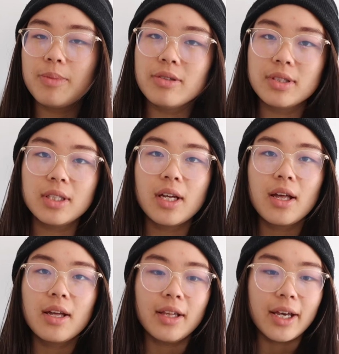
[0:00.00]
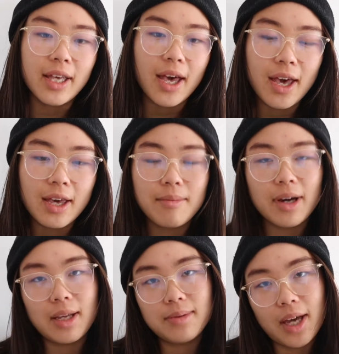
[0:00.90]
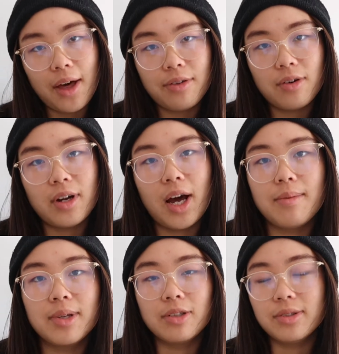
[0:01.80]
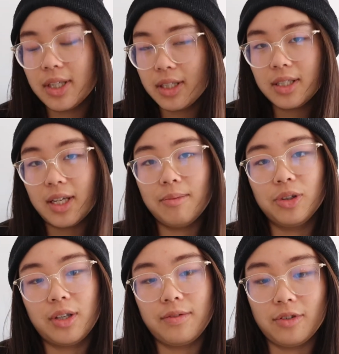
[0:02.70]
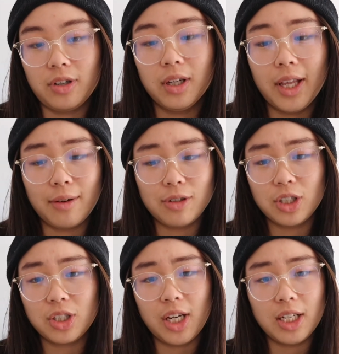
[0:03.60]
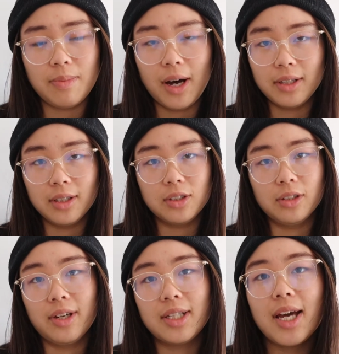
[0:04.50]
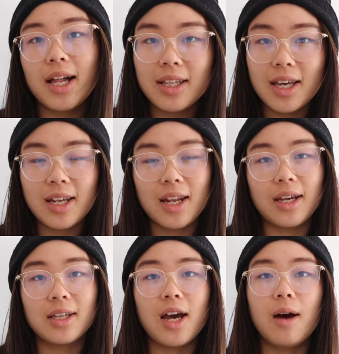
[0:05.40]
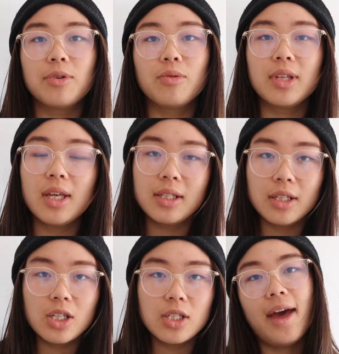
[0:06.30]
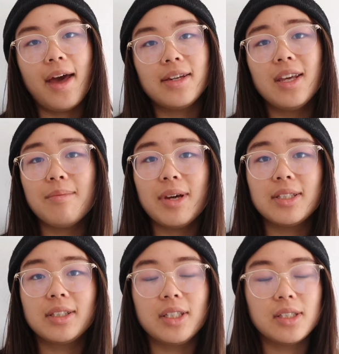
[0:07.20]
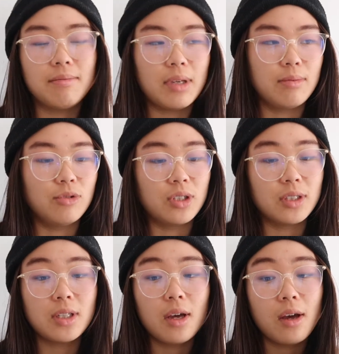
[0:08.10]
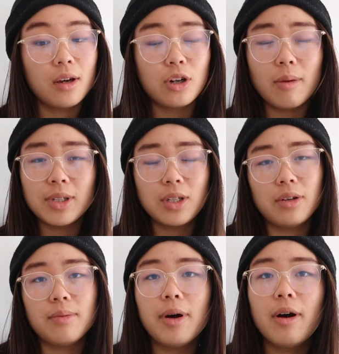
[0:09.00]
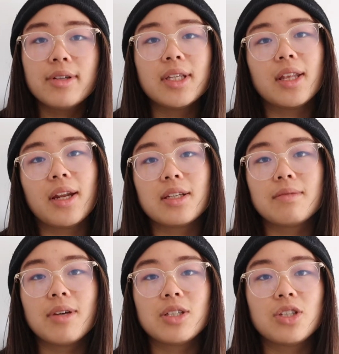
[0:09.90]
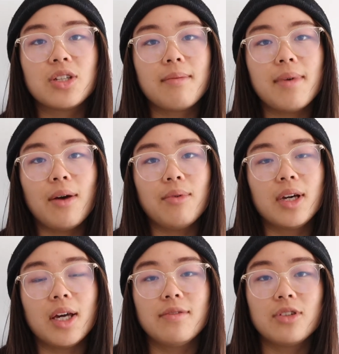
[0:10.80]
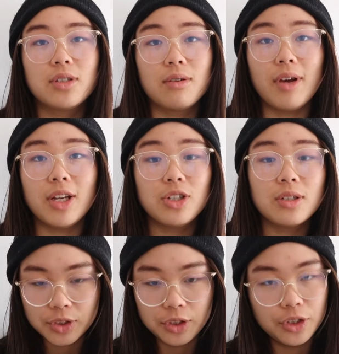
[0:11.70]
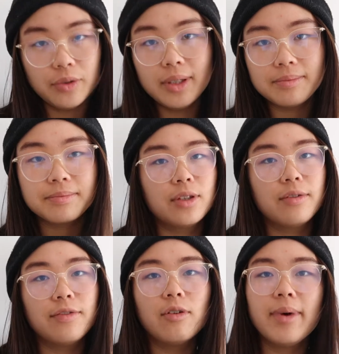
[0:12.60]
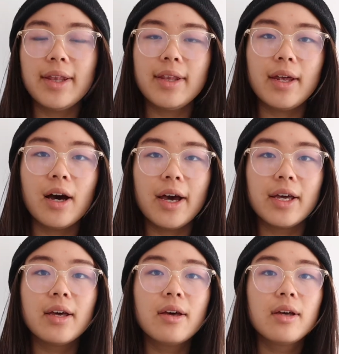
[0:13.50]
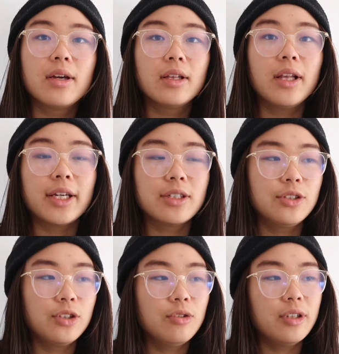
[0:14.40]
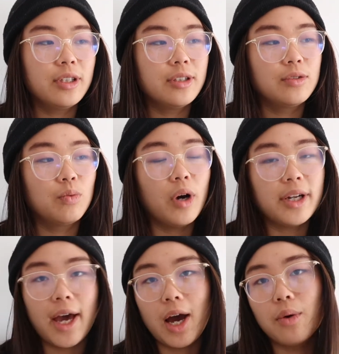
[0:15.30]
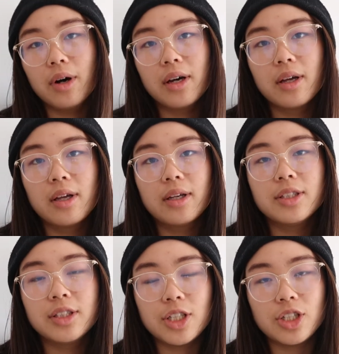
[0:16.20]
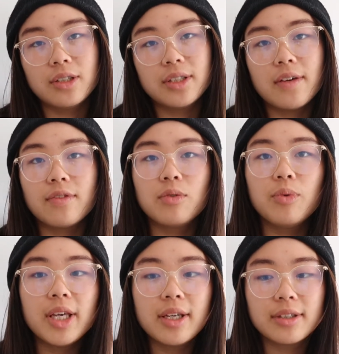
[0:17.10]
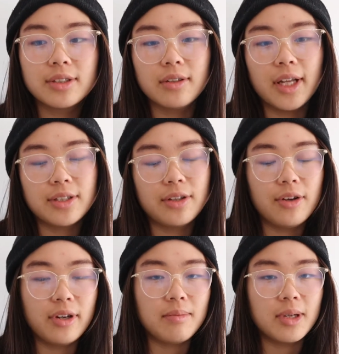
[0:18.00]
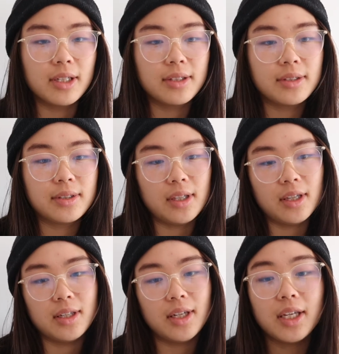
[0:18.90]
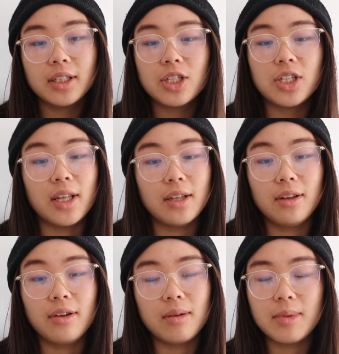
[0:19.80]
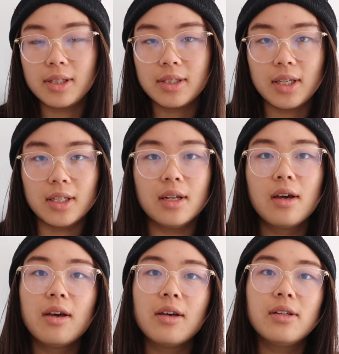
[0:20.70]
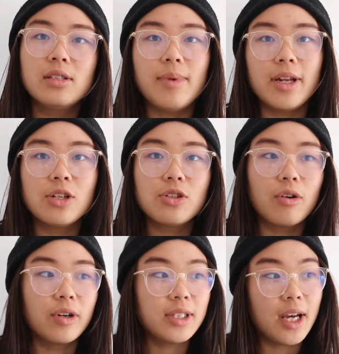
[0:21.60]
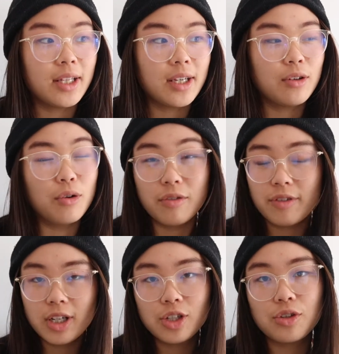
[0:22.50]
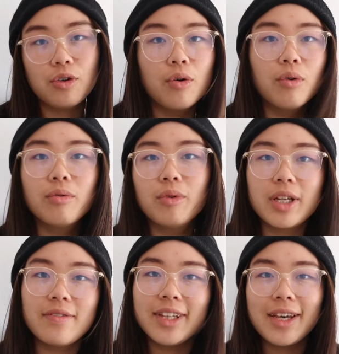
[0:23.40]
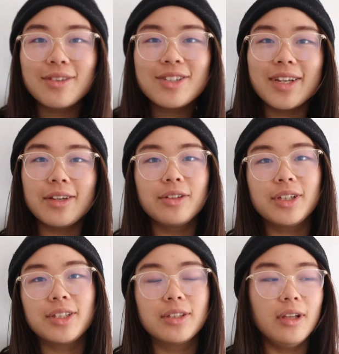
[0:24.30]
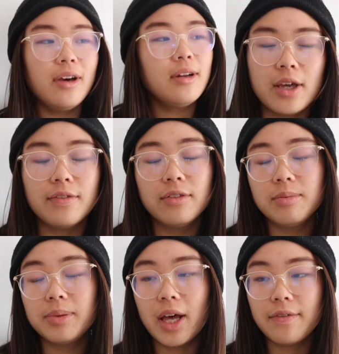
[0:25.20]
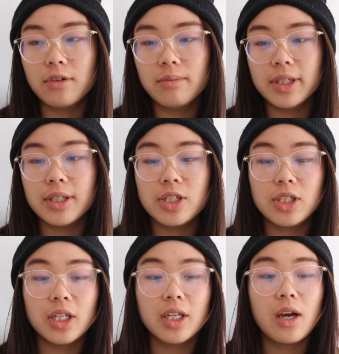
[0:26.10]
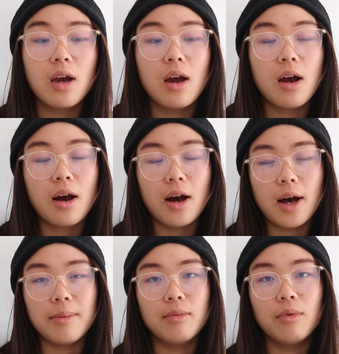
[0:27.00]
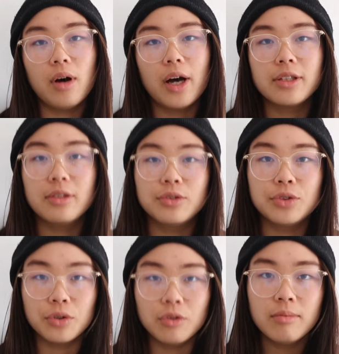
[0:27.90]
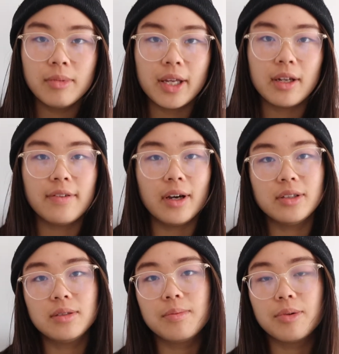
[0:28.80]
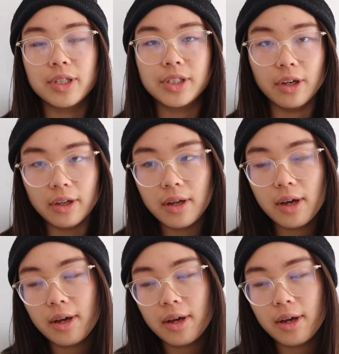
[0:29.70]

posted like, hey, my name's Catherine, I'm in New Zealand, I'm looking for a language exchange partner to learn Italian, and I can help you with English. And yeah, basically some people just commented on the post, and then I just messaged them and we kind of just arranged to do it. So the format that I like to do is 1 hour sessions every week. So that's 30 minutes in English and then 30 minutes in Spanish or Italian or French or whatever language that you're looking to learn. And for the platform, initially I used Zoom and I found it to be pretty good,